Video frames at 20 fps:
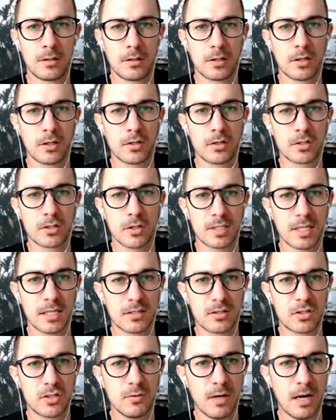So it
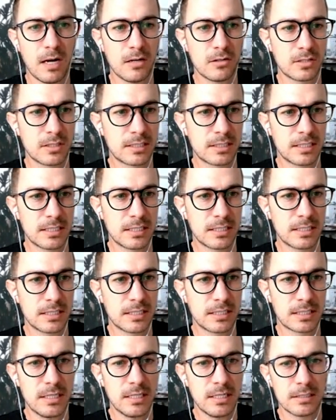says 2 hours and 6
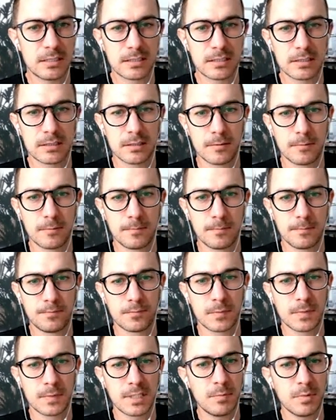minutes.
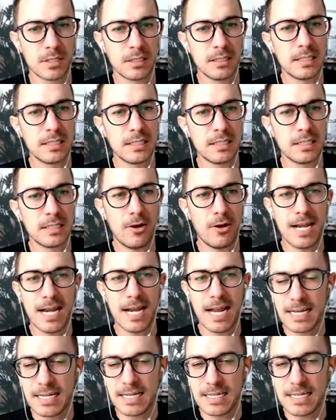Typically, it's about
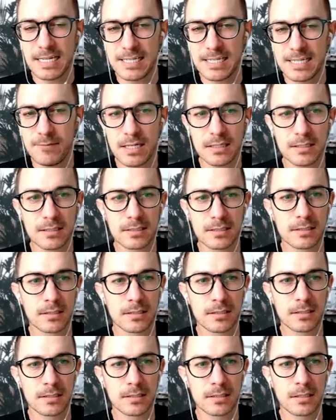90 minutes
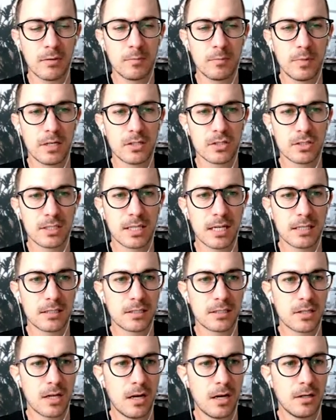is what I would budget to get to
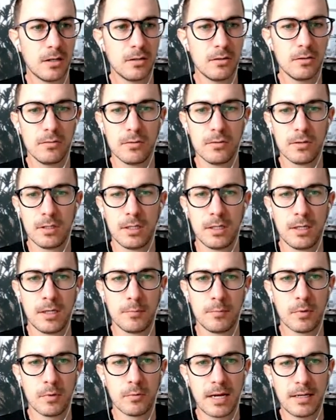Tahoe.
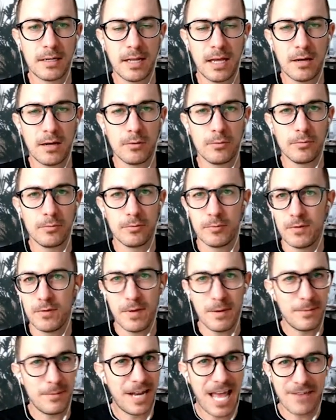But right now, we've
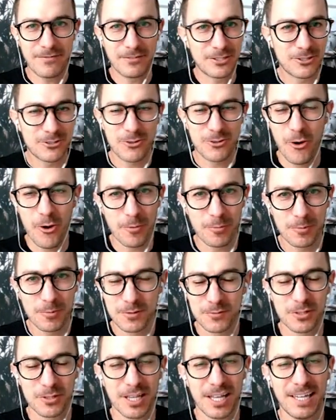been having storms
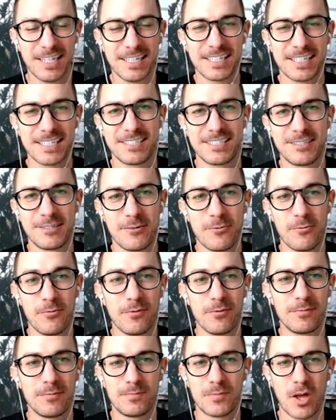for like
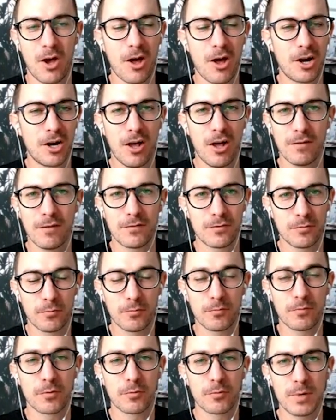on and off
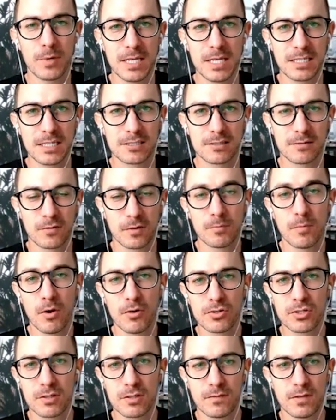for weeks. For
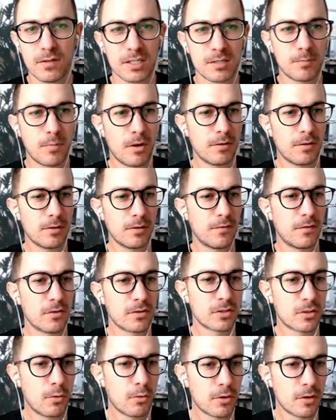most of this part, the
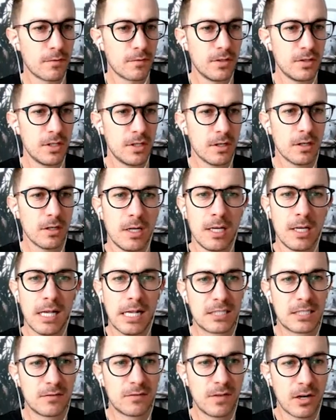first quarter of the year,
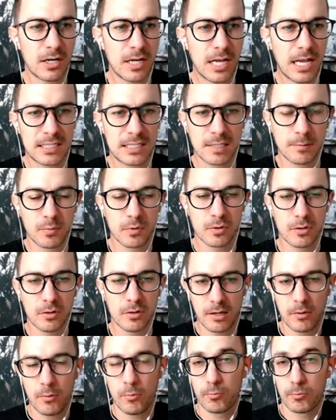it's very atypical,
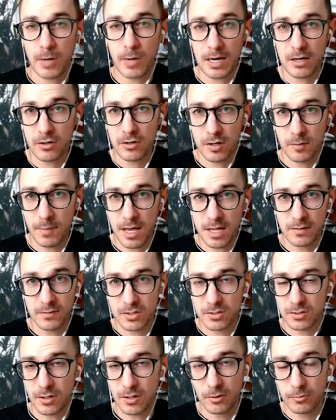like record amount of
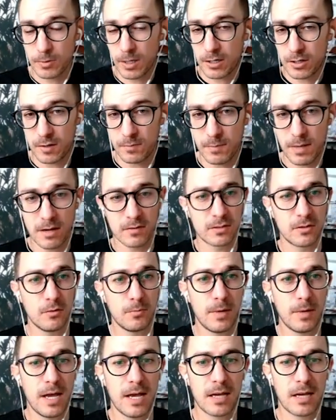snow, record amount of
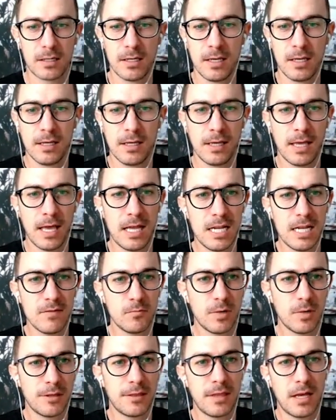snowpack. And even
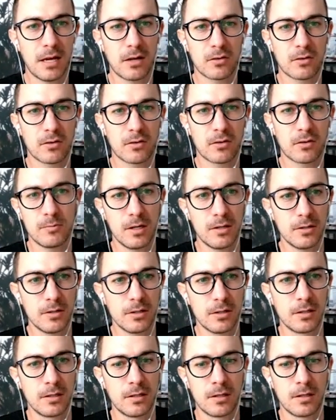with that crazy weather,
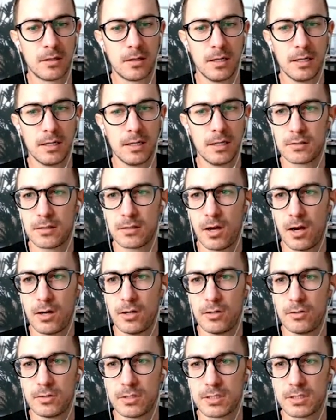
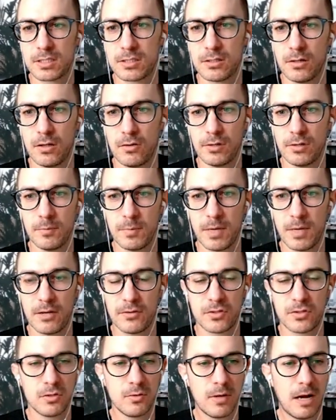Tahoe is still only about
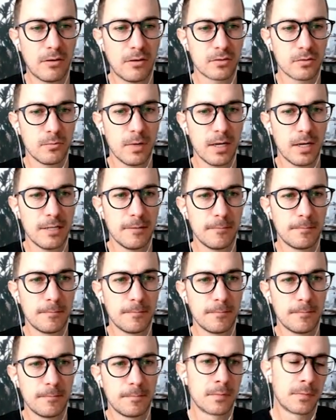2 hours away.
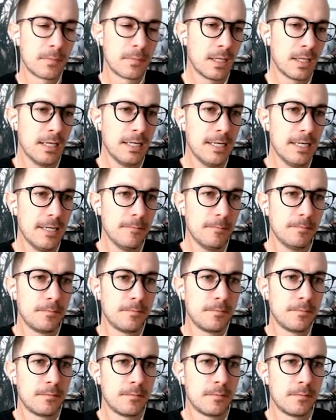And
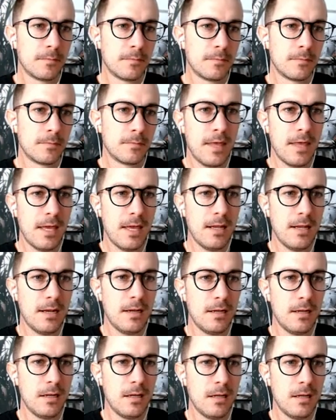
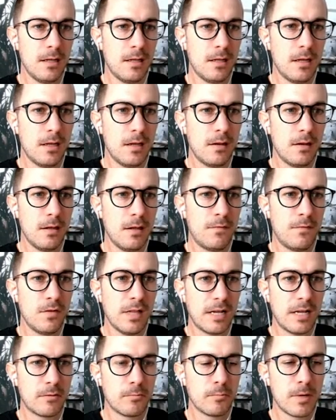then if you
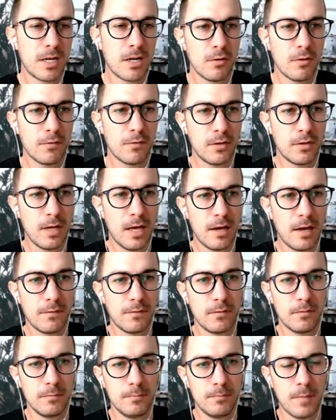like Reno, if you have
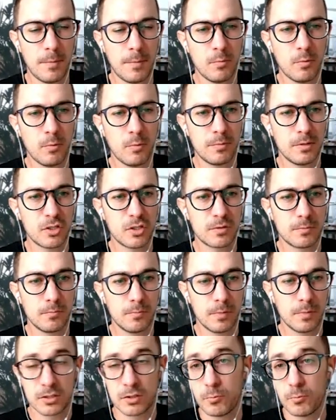maybe one beach.
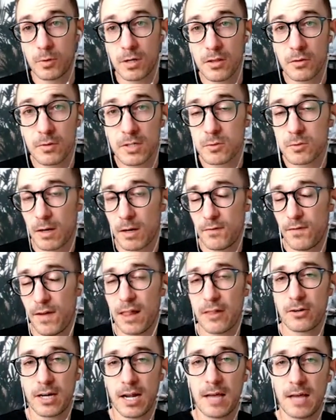So one of the reasons why
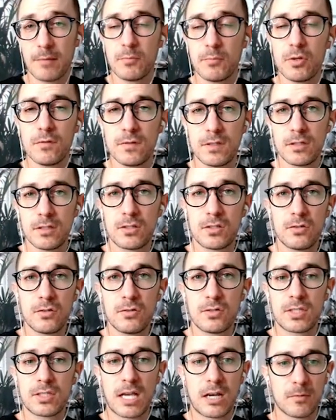Valerie and I moved to
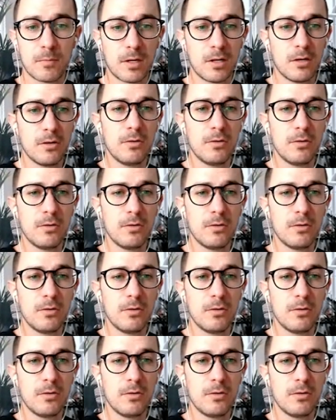Sacramento